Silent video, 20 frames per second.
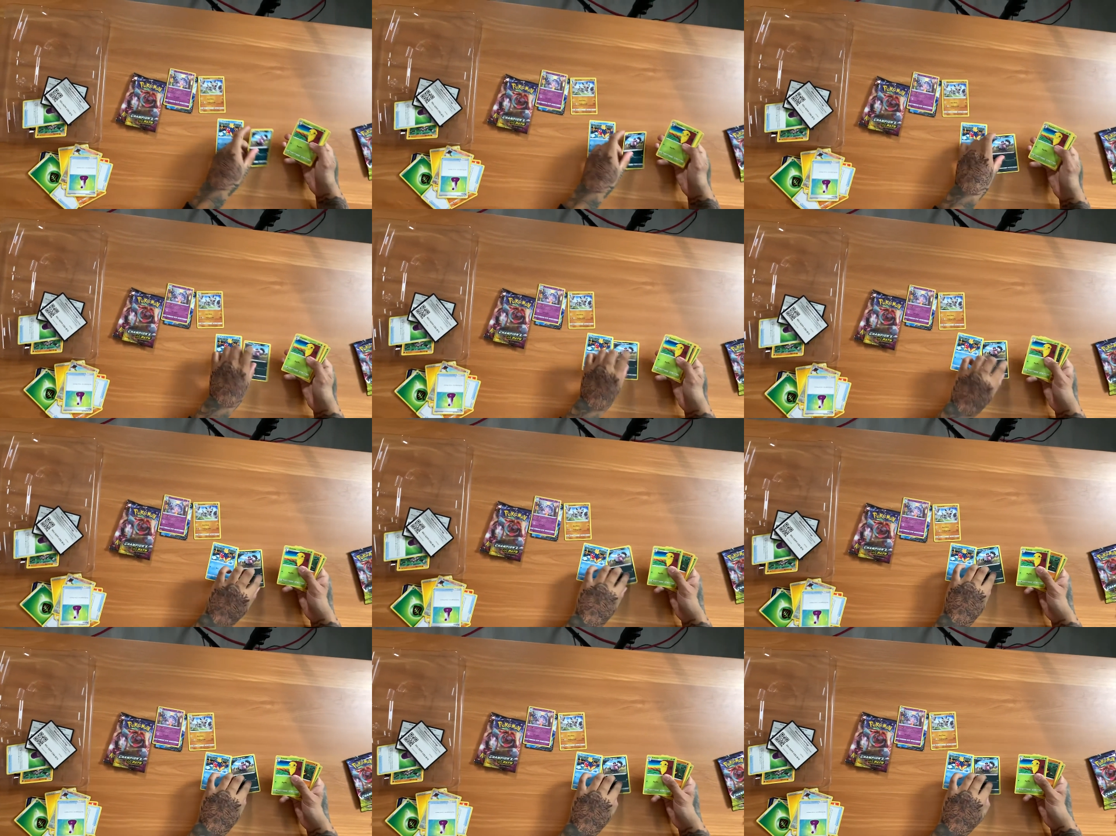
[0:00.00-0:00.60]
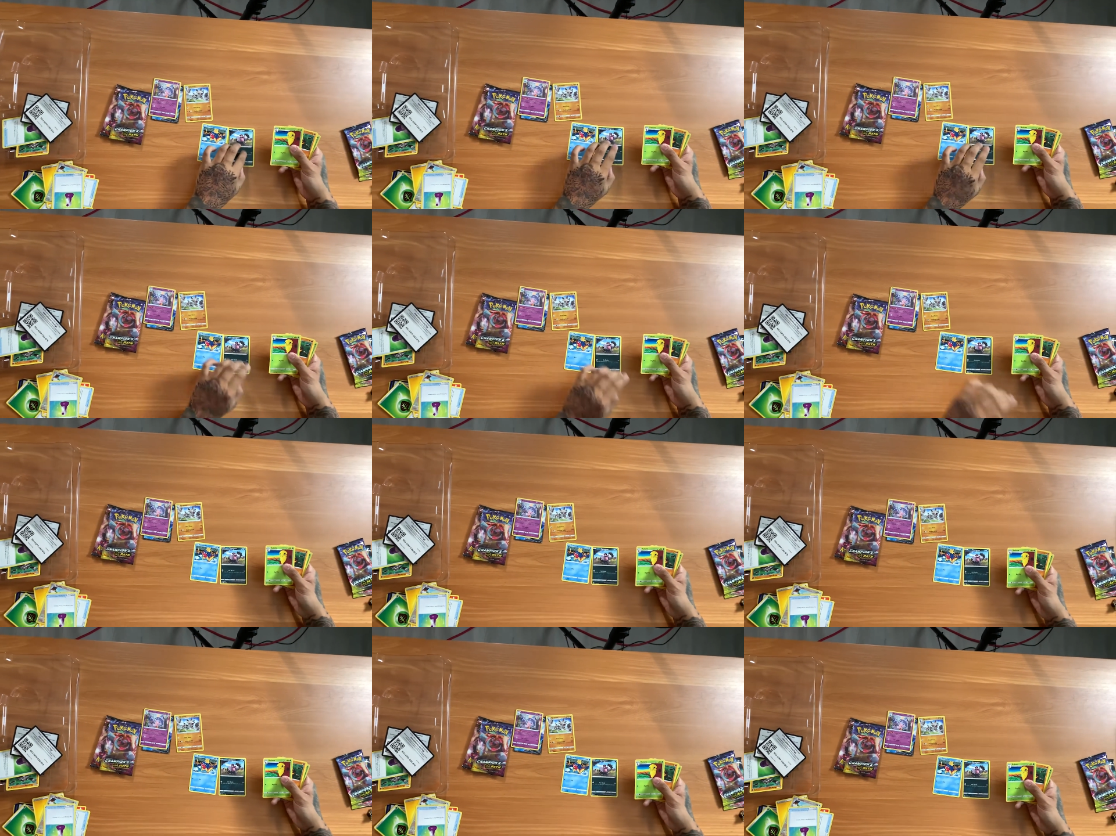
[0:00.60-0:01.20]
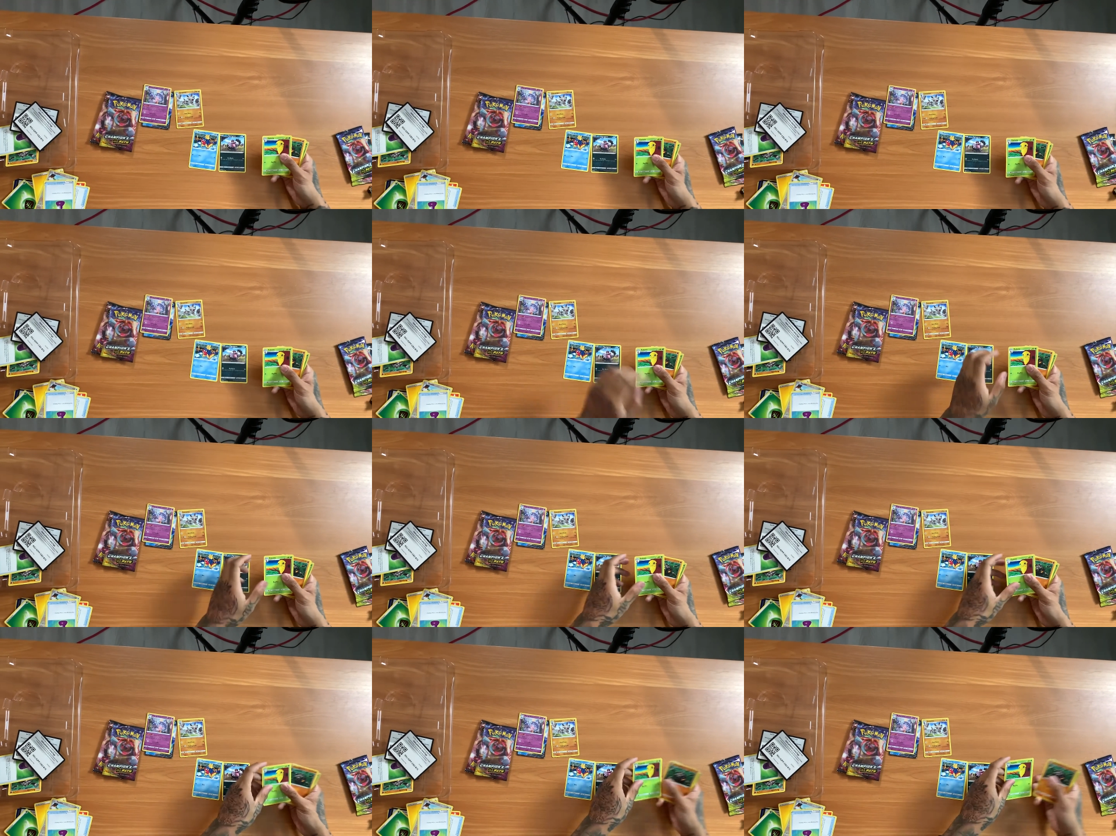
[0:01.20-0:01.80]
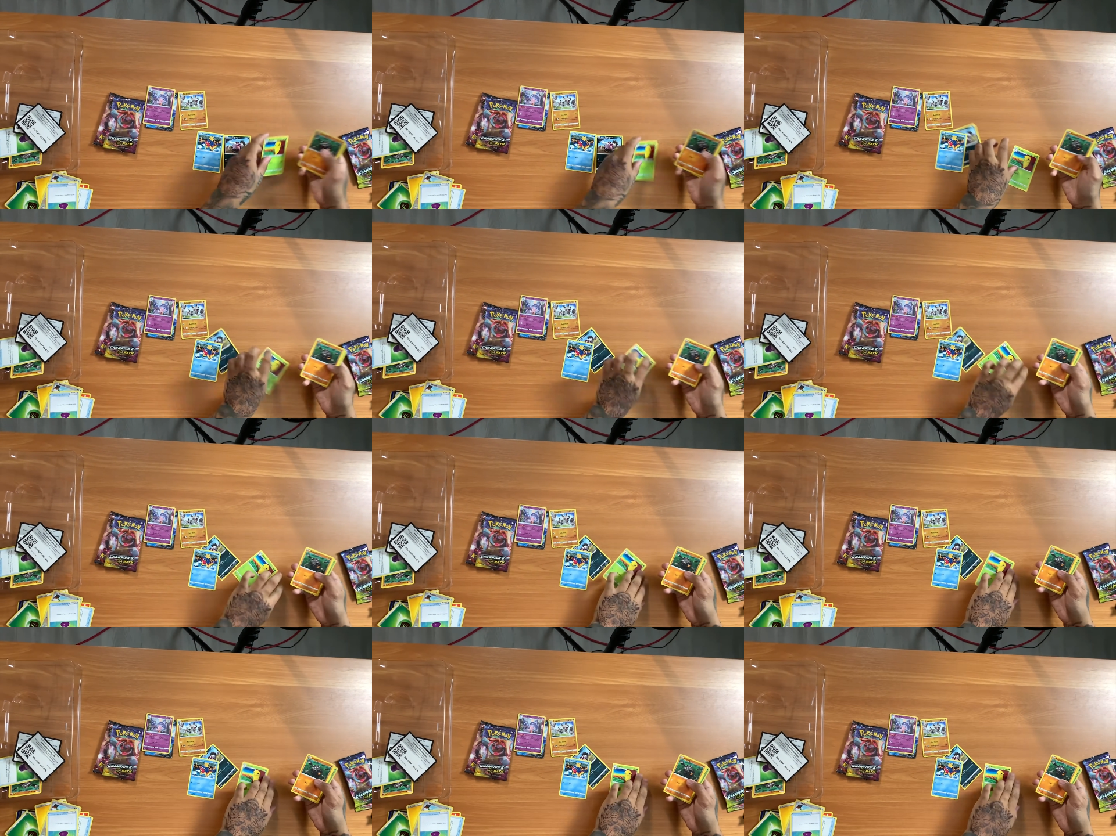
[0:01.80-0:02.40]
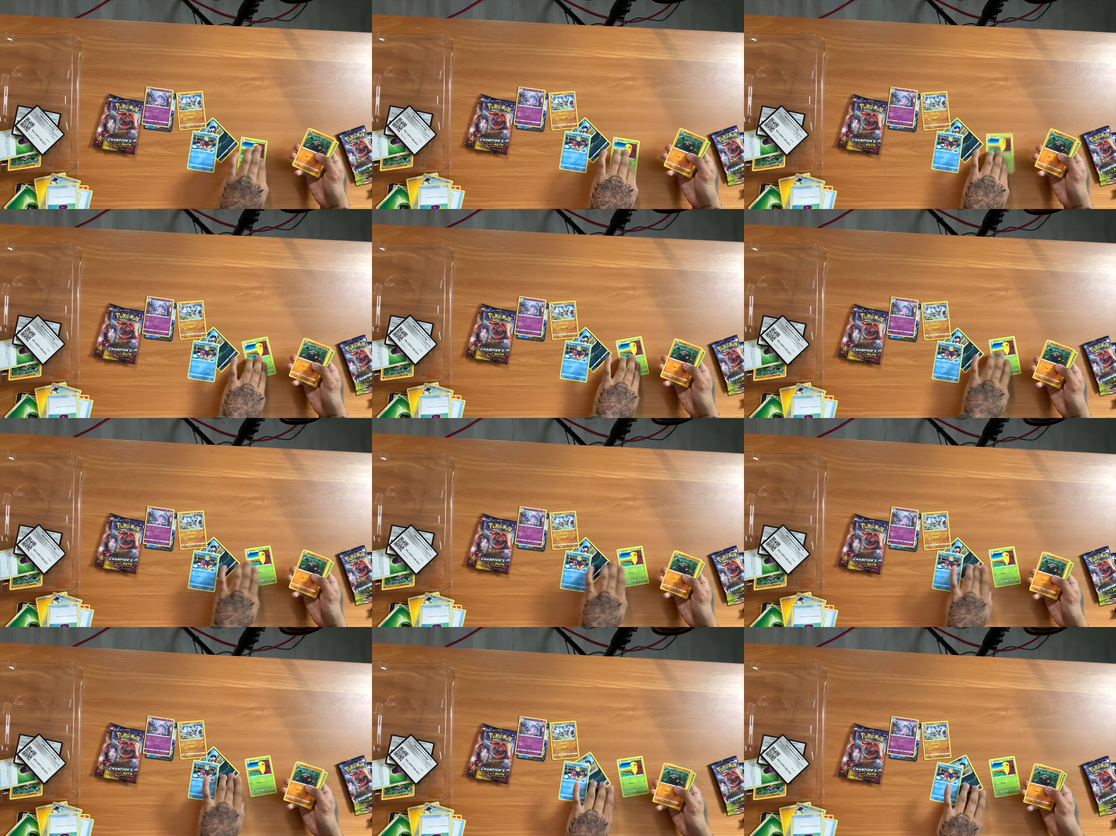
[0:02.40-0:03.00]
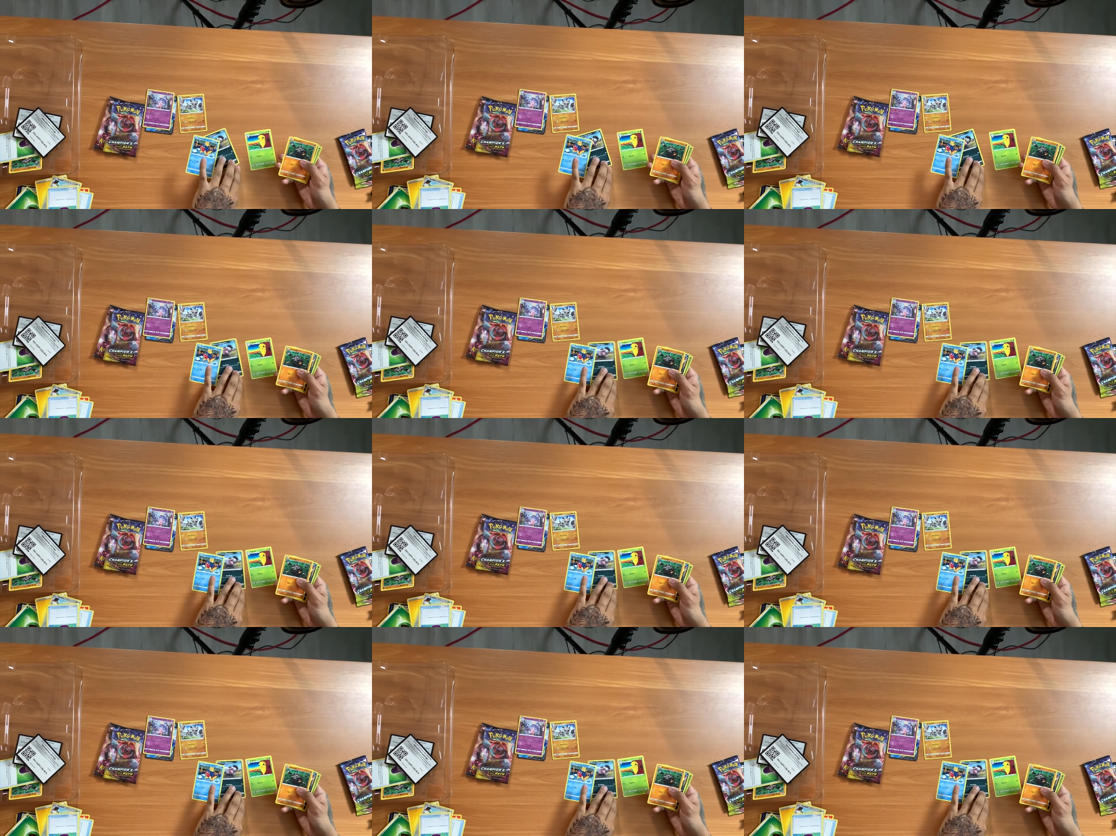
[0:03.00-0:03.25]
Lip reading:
No face is visible, so there are no lips to read.